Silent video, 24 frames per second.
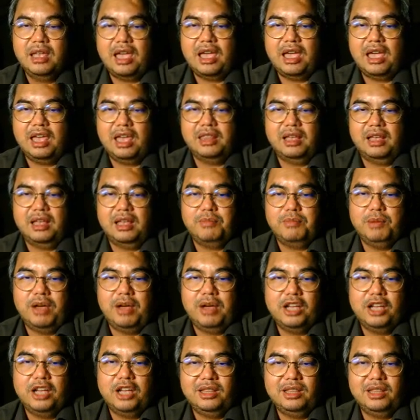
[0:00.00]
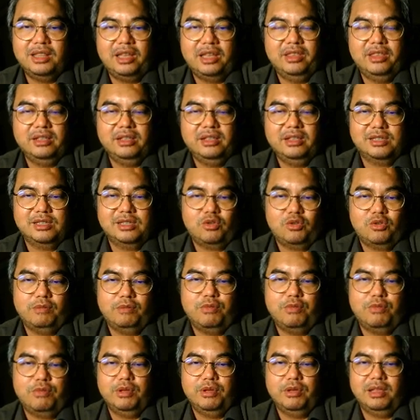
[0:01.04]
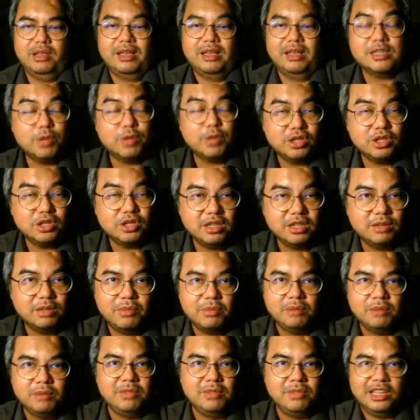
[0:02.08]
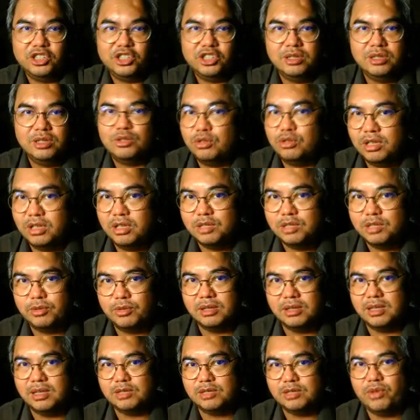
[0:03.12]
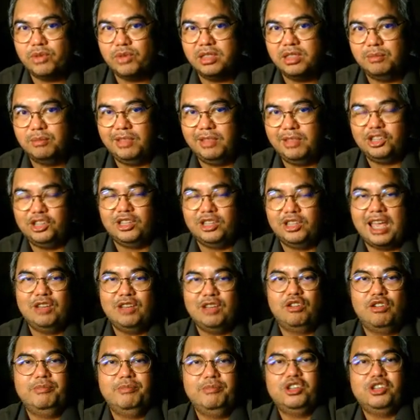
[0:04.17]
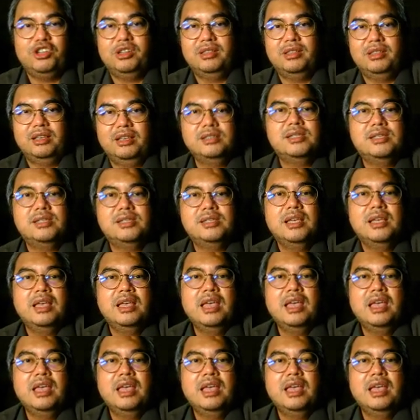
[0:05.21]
And Marble Arch in London is quite popular, especially among Malaysian students, because that's where the Malaysian High Commission is.